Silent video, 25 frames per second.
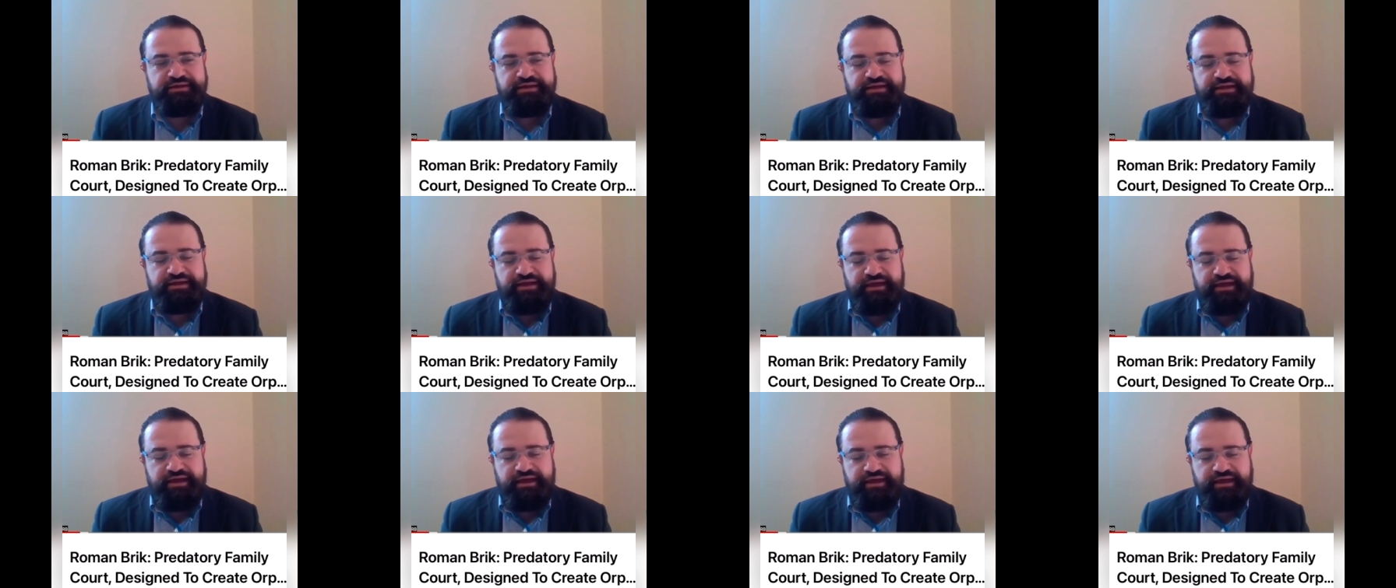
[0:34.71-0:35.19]

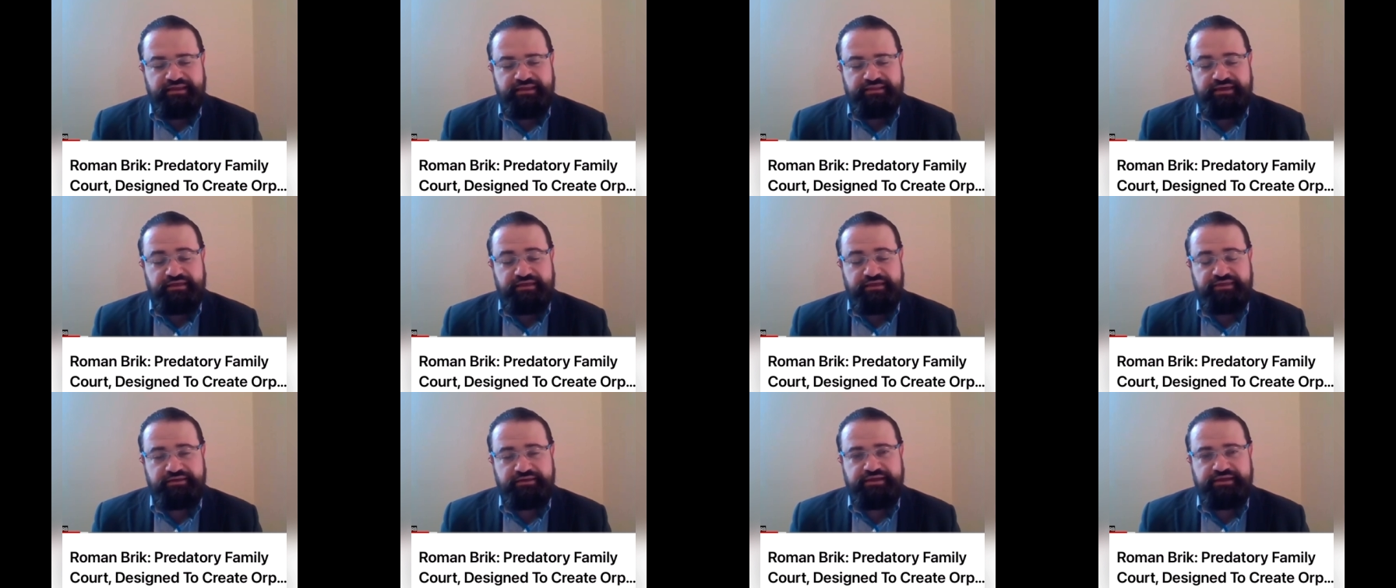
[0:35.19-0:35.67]
And I think
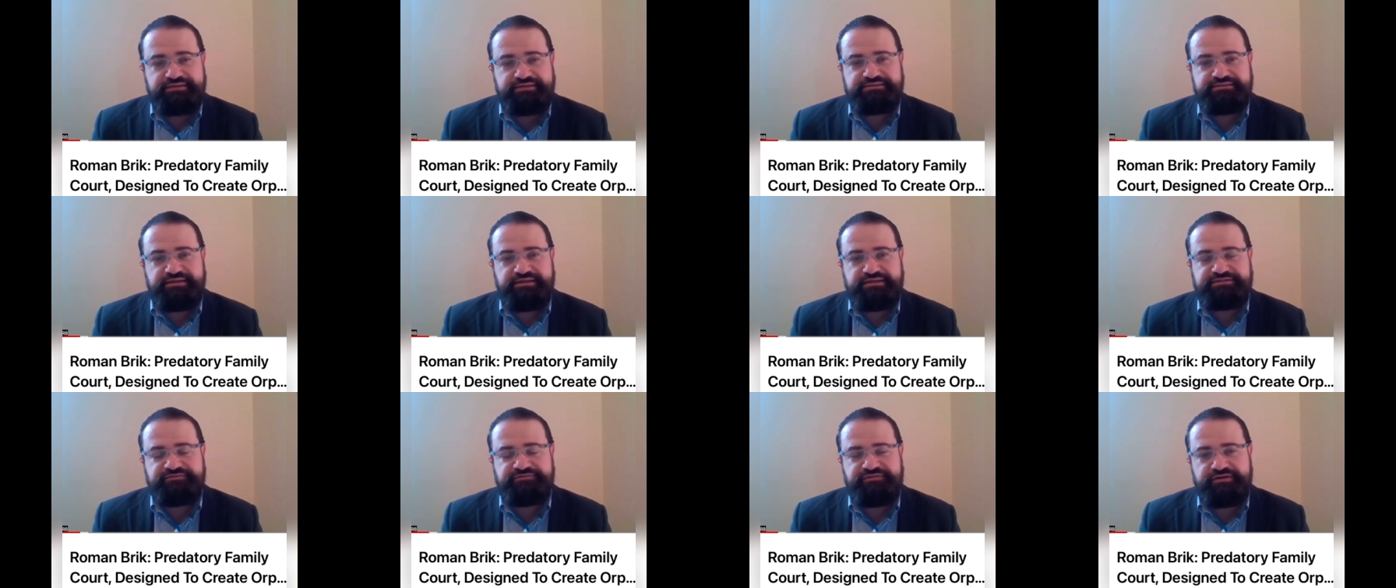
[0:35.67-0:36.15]
that's that's
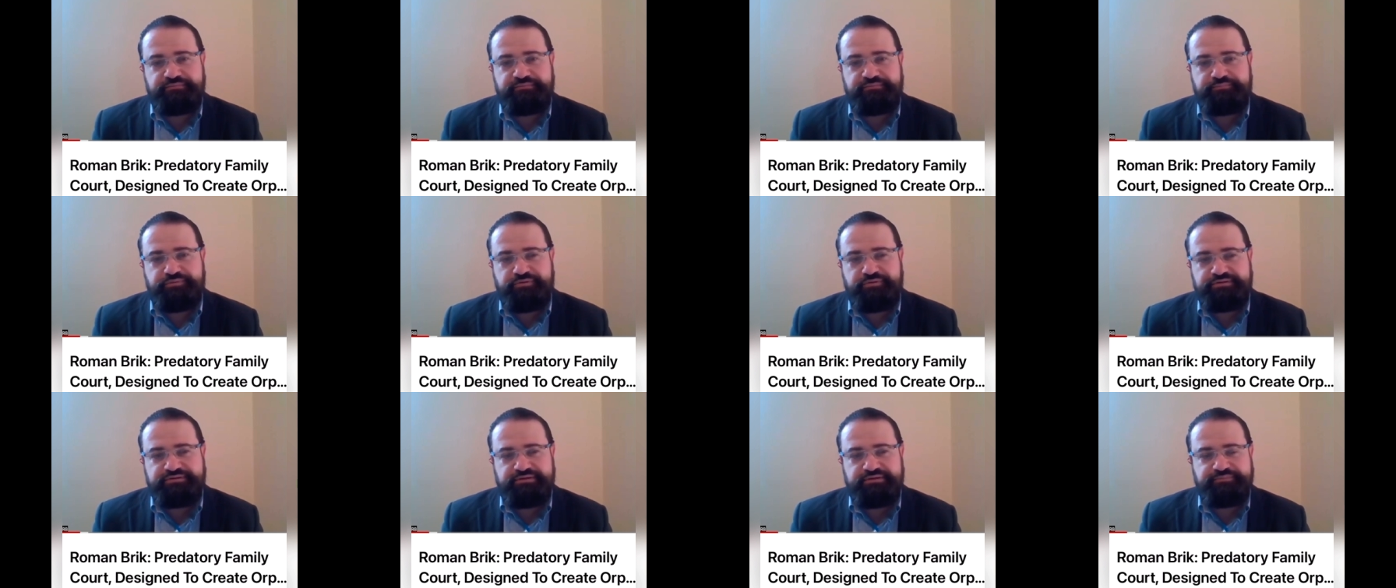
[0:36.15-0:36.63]
very
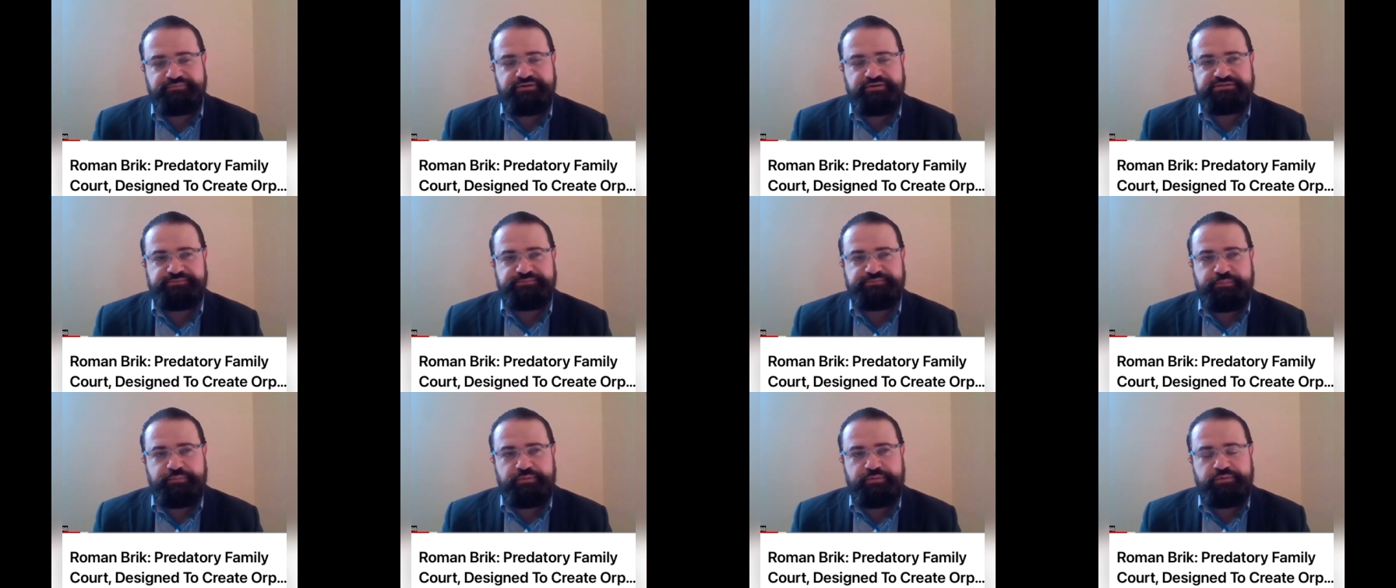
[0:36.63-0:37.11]
important because
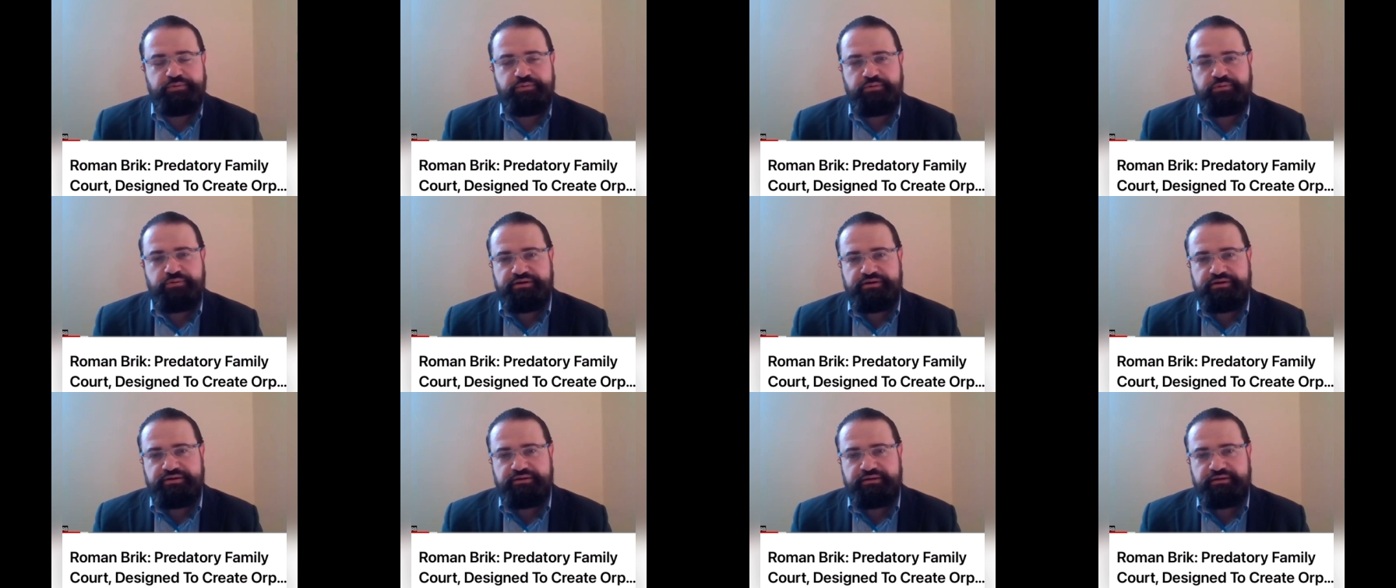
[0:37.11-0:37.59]
people who are
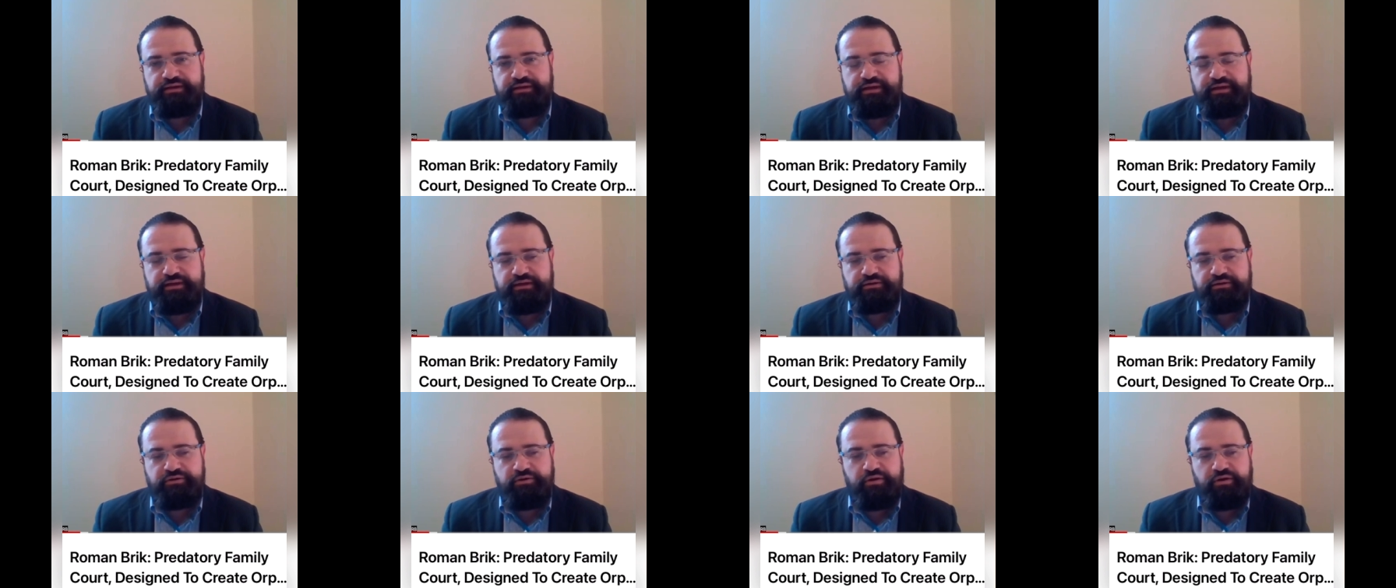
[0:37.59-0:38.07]
uh,
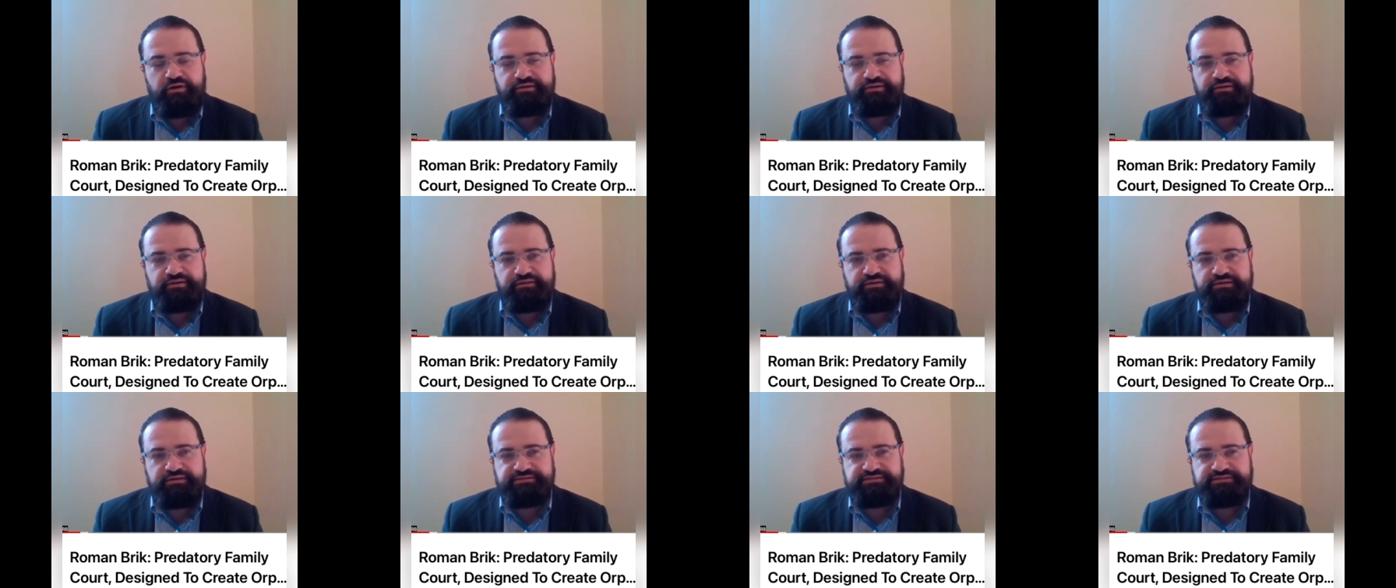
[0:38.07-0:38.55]
caught in
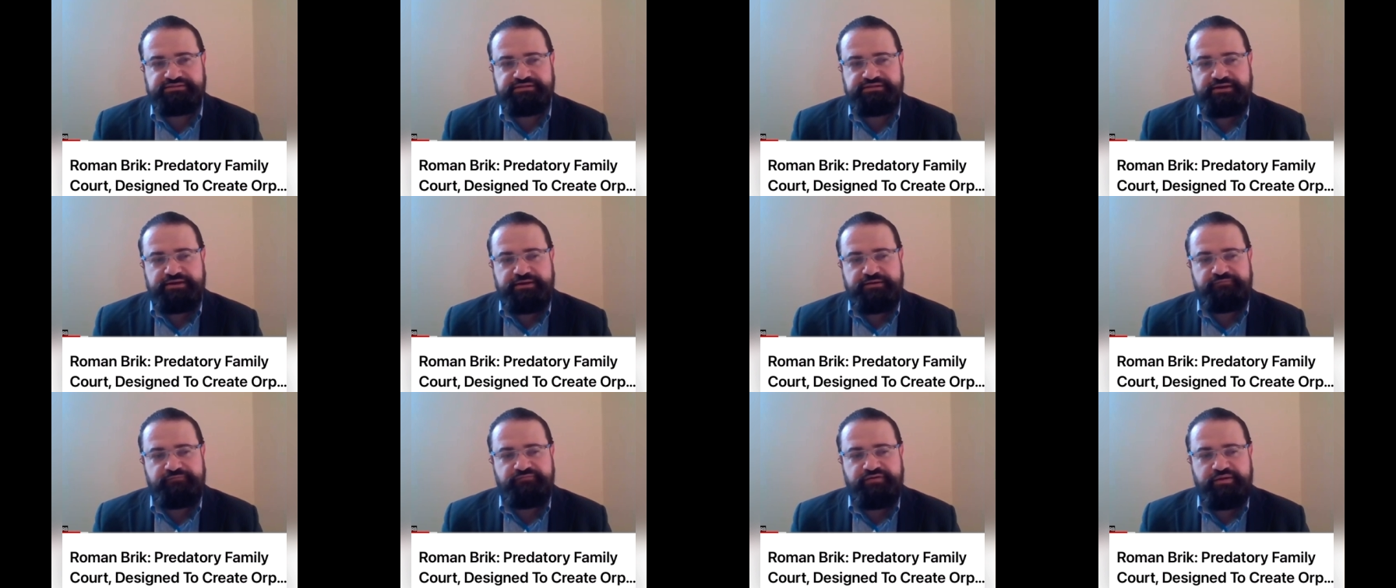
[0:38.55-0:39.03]
this uh,
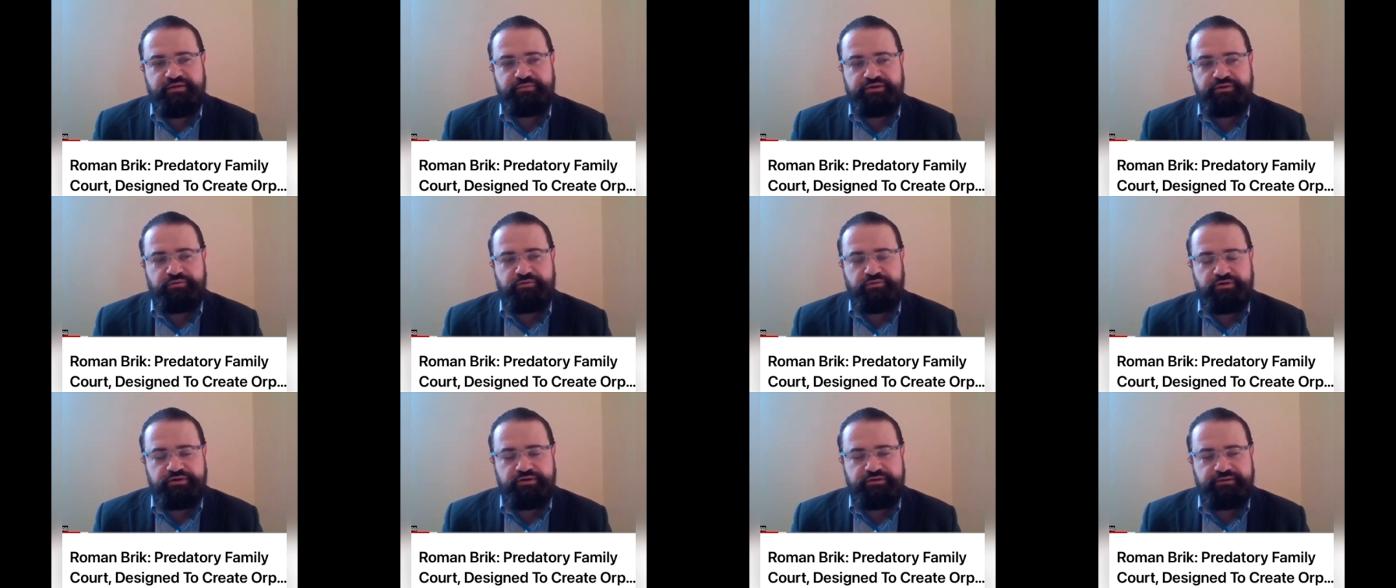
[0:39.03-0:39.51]
family court